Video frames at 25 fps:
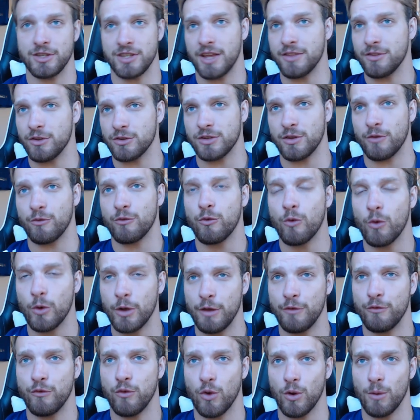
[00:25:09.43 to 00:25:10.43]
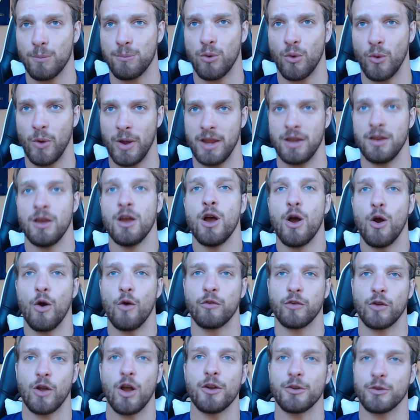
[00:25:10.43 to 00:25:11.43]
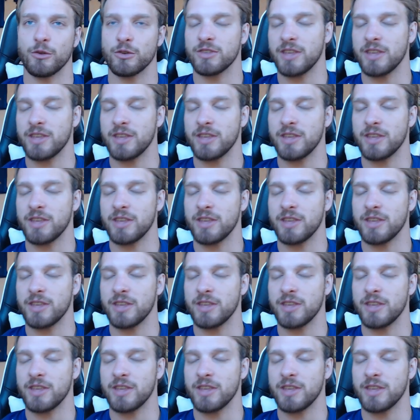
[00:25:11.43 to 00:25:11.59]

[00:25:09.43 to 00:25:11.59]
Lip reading: and there's a 44-point over under.